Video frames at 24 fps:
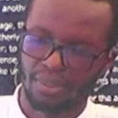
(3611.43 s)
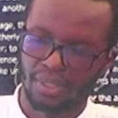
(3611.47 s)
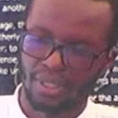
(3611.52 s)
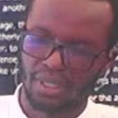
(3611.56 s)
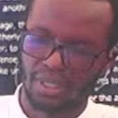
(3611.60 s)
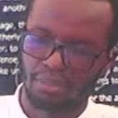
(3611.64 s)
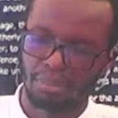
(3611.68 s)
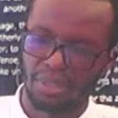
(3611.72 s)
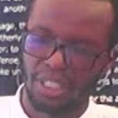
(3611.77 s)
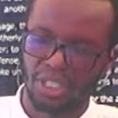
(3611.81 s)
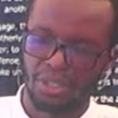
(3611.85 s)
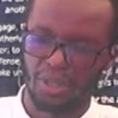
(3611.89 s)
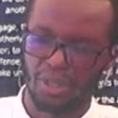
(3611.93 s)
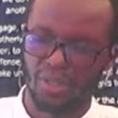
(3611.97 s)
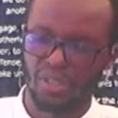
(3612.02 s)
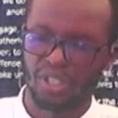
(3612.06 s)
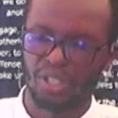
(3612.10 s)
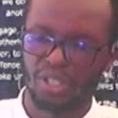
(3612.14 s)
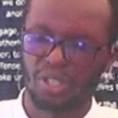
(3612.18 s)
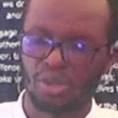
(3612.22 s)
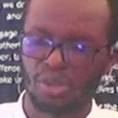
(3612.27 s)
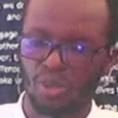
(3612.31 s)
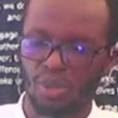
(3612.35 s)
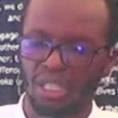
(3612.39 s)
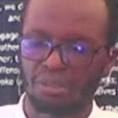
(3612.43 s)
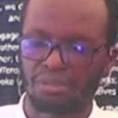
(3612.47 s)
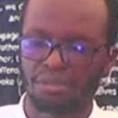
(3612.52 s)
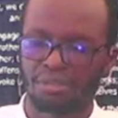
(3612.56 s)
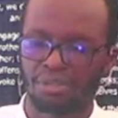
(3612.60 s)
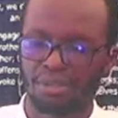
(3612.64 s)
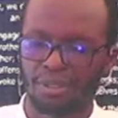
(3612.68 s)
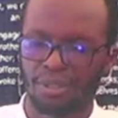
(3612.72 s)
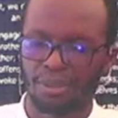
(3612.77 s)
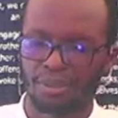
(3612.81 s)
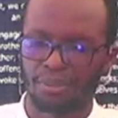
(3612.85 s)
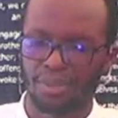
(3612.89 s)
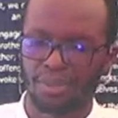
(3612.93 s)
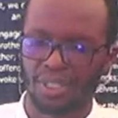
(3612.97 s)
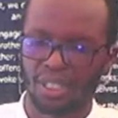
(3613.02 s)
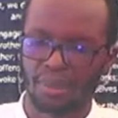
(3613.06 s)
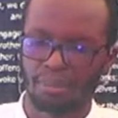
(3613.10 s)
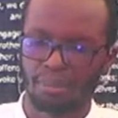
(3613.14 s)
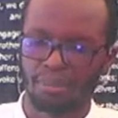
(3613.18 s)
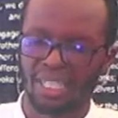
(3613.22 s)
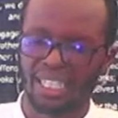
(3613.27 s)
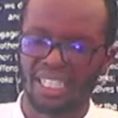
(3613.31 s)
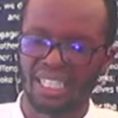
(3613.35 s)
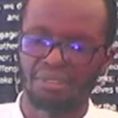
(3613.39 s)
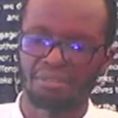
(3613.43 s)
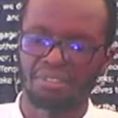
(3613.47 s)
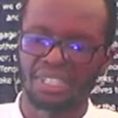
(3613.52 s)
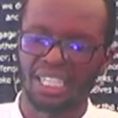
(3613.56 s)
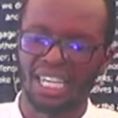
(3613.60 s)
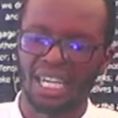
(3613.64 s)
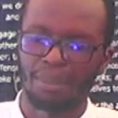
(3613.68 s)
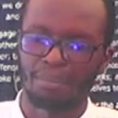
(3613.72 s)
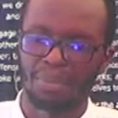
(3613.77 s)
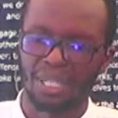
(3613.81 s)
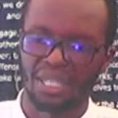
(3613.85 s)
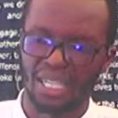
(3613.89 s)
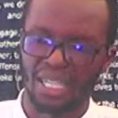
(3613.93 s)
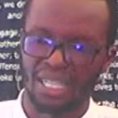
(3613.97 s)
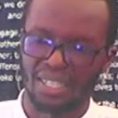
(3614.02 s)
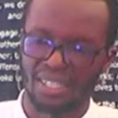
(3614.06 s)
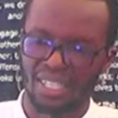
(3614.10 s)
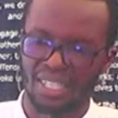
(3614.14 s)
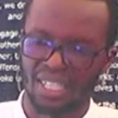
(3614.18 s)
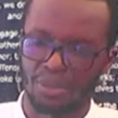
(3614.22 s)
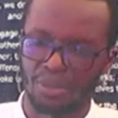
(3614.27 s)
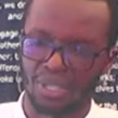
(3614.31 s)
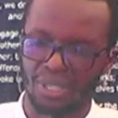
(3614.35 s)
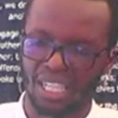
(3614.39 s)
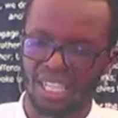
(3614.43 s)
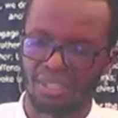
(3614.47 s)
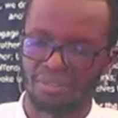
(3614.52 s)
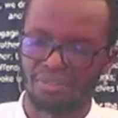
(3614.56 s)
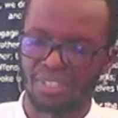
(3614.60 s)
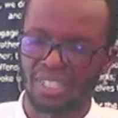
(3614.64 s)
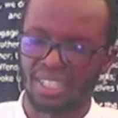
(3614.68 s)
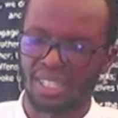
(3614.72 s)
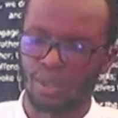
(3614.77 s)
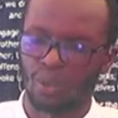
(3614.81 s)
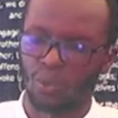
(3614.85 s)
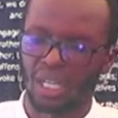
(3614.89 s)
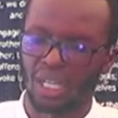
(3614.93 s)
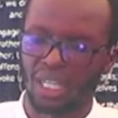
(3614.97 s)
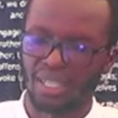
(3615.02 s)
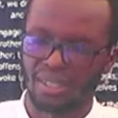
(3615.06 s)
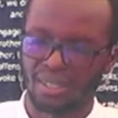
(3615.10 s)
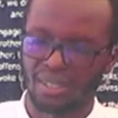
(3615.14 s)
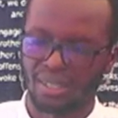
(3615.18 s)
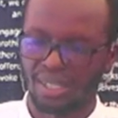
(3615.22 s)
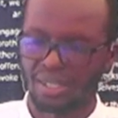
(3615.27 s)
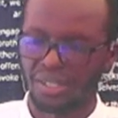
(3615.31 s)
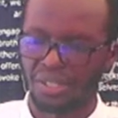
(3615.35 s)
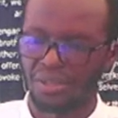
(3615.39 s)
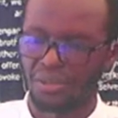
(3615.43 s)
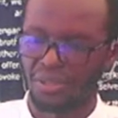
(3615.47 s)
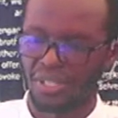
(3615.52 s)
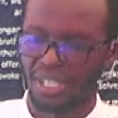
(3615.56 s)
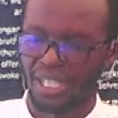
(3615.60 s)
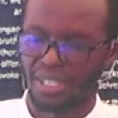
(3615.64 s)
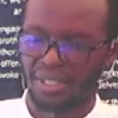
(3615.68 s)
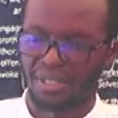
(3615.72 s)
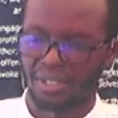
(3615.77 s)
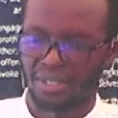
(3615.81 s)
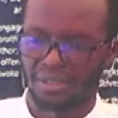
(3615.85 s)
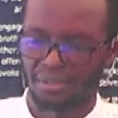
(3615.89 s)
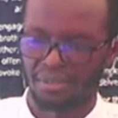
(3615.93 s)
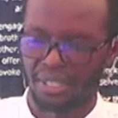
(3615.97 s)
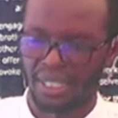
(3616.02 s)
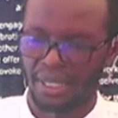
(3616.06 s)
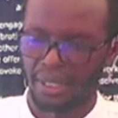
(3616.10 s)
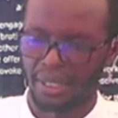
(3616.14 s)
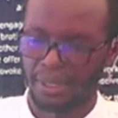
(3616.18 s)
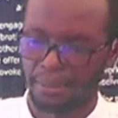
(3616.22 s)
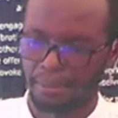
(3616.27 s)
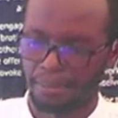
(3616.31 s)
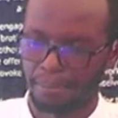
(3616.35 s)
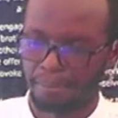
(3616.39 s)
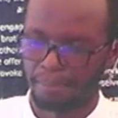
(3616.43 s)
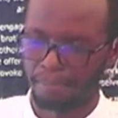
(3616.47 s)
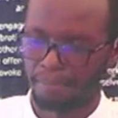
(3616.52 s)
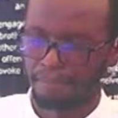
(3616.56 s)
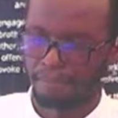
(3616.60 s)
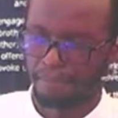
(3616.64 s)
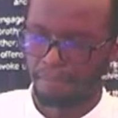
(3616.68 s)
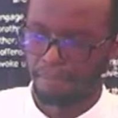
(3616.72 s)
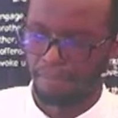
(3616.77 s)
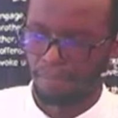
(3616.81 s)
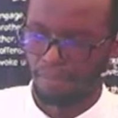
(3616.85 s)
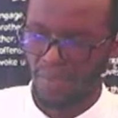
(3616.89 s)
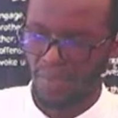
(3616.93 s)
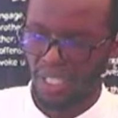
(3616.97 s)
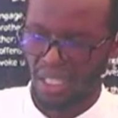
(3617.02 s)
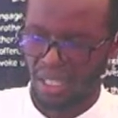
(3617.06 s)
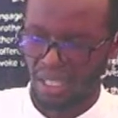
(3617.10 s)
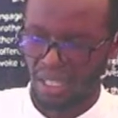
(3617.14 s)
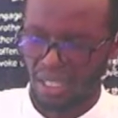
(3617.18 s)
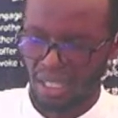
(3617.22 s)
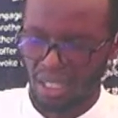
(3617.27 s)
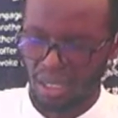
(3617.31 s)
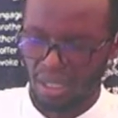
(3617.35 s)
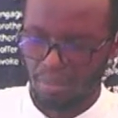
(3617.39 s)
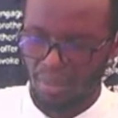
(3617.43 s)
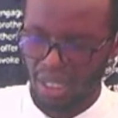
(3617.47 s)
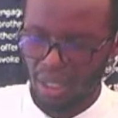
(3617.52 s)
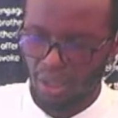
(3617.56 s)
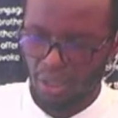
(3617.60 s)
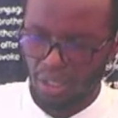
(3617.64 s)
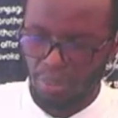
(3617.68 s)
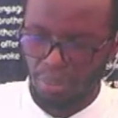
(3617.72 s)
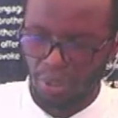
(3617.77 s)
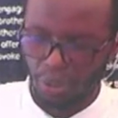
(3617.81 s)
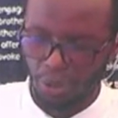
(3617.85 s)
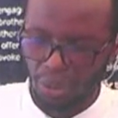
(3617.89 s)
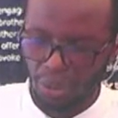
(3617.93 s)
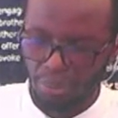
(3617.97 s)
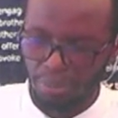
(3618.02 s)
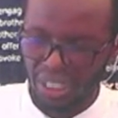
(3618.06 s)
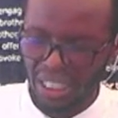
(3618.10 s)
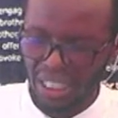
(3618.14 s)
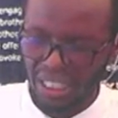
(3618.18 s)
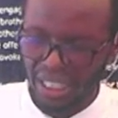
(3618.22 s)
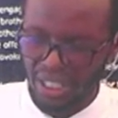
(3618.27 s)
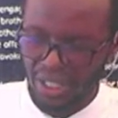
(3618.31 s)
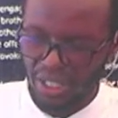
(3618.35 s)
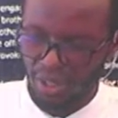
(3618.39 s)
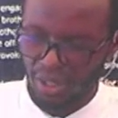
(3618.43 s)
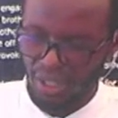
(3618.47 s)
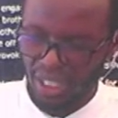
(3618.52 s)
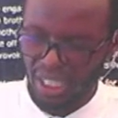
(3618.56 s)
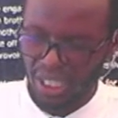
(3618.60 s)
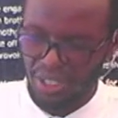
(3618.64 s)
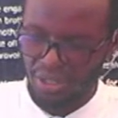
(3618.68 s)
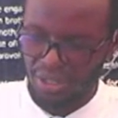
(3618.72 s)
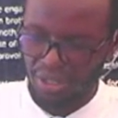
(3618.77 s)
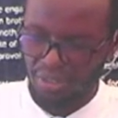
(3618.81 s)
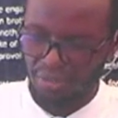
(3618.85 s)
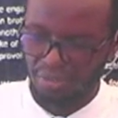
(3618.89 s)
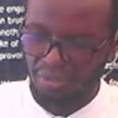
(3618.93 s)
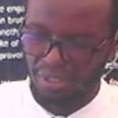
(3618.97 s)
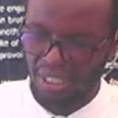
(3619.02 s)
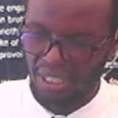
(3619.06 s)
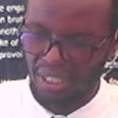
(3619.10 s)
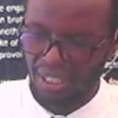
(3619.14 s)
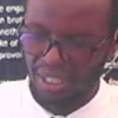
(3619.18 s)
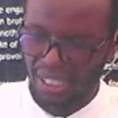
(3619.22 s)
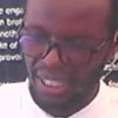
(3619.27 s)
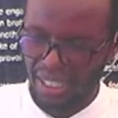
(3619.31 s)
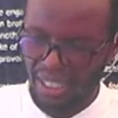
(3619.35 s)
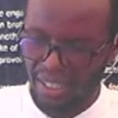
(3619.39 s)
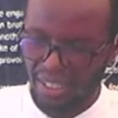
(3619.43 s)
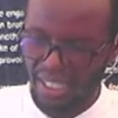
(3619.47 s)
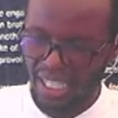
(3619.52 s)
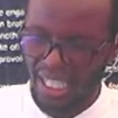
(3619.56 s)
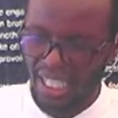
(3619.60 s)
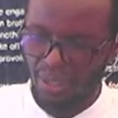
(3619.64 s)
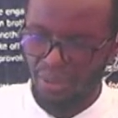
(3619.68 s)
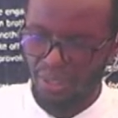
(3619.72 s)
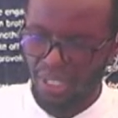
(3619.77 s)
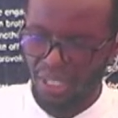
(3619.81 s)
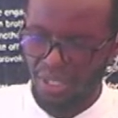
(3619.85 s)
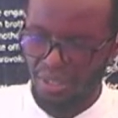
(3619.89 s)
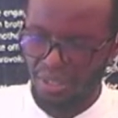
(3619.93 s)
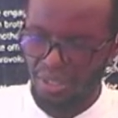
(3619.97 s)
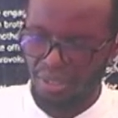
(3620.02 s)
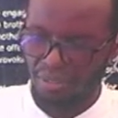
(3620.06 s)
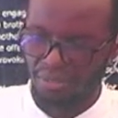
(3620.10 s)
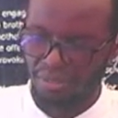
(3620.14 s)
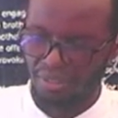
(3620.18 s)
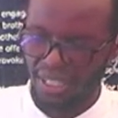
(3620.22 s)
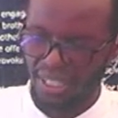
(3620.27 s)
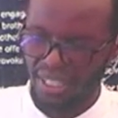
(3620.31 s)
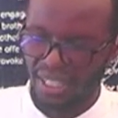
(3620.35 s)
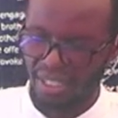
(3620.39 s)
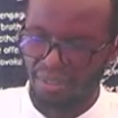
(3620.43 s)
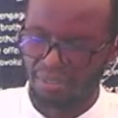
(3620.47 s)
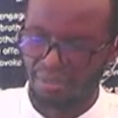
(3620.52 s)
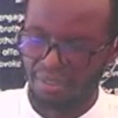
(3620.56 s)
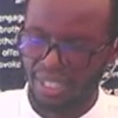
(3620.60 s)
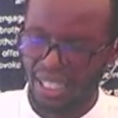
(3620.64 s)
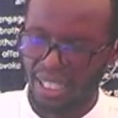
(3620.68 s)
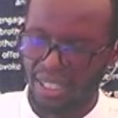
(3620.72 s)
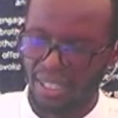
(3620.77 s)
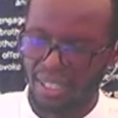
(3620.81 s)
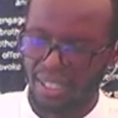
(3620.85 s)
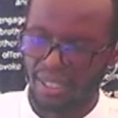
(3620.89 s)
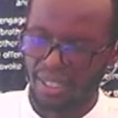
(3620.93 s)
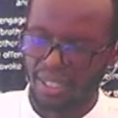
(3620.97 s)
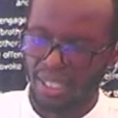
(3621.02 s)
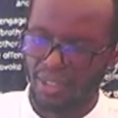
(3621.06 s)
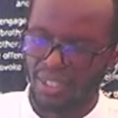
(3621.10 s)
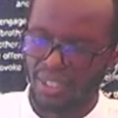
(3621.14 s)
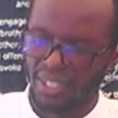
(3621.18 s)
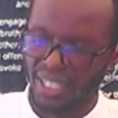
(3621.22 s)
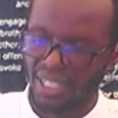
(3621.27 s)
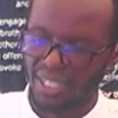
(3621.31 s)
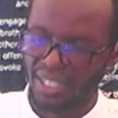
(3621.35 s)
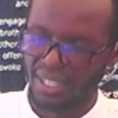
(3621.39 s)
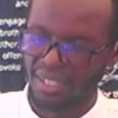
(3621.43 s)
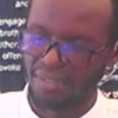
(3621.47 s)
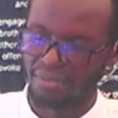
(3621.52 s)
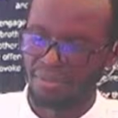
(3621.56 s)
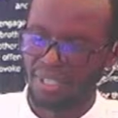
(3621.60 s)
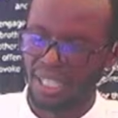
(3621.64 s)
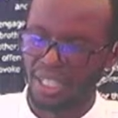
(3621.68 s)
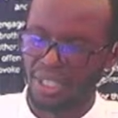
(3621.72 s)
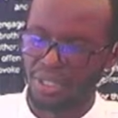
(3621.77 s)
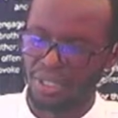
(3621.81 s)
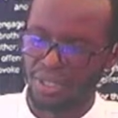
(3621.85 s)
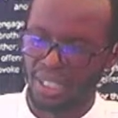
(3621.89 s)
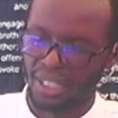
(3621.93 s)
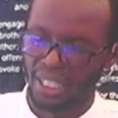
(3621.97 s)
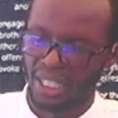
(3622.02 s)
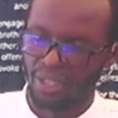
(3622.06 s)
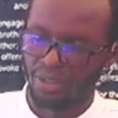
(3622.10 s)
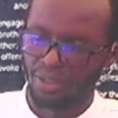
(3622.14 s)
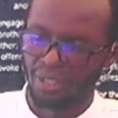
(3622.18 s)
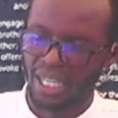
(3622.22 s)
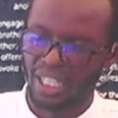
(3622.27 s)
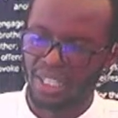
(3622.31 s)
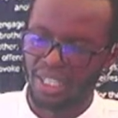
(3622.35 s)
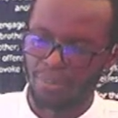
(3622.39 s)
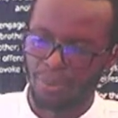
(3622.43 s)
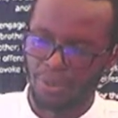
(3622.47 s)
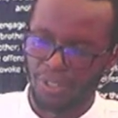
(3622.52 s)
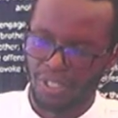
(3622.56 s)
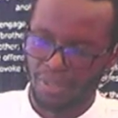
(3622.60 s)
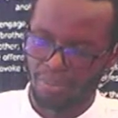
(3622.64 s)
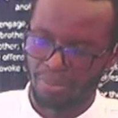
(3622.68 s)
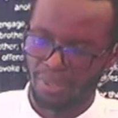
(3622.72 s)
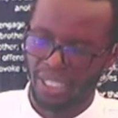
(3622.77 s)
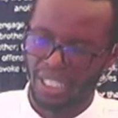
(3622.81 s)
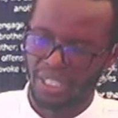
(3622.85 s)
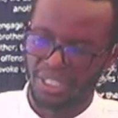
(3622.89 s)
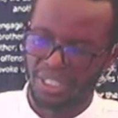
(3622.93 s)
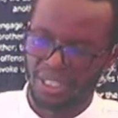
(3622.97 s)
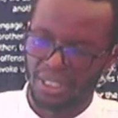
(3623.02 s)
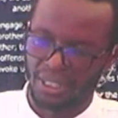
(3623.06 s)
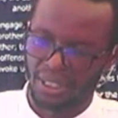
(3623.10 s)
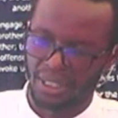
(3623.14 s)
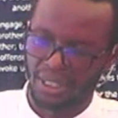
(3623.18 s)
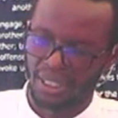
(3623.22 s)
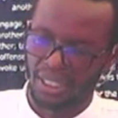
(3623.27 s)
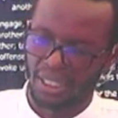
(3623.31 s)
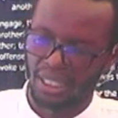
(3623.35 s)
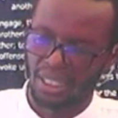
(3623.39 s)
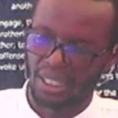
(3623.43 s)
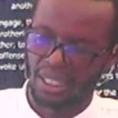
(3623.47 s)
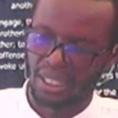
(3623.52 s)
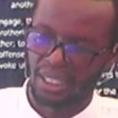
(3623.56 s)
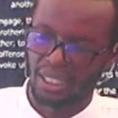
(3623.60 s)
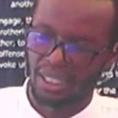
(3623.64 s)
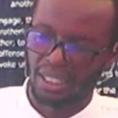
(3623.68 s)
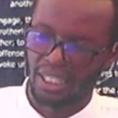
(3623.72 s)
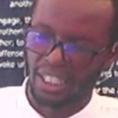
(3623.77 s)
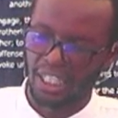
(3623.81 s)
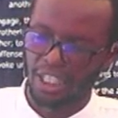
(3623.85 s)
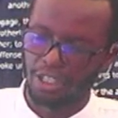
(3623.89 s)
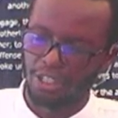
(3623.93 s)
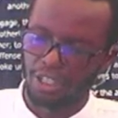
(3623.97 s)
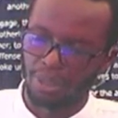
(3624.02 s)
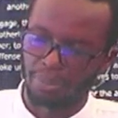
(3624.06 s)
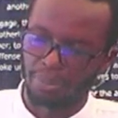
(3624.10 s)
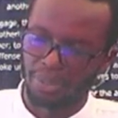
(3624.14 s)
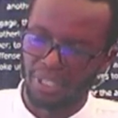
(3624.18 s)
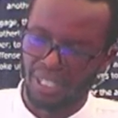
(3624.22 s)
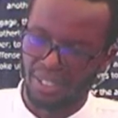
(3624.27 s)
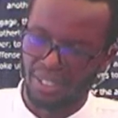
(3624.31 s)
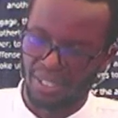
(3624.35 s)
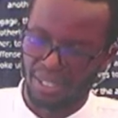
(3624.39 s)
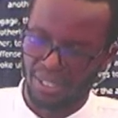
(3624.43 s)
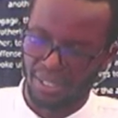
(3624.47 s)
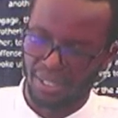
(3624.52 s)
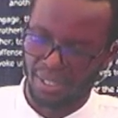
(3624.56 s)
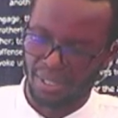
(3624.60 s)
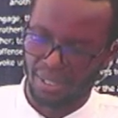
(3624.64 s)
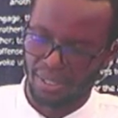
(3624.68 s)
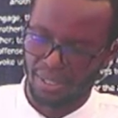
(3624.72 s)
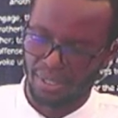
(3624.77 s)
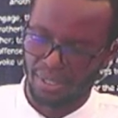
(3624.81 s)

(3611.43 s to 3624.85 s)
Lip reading: be tossed to and from by every appetite that we have that the world seeks to satisfy. But Lord, may we bring it all at your feet, lay it down at your feet, and find our satisfaction and our utmost pleasure in your presence.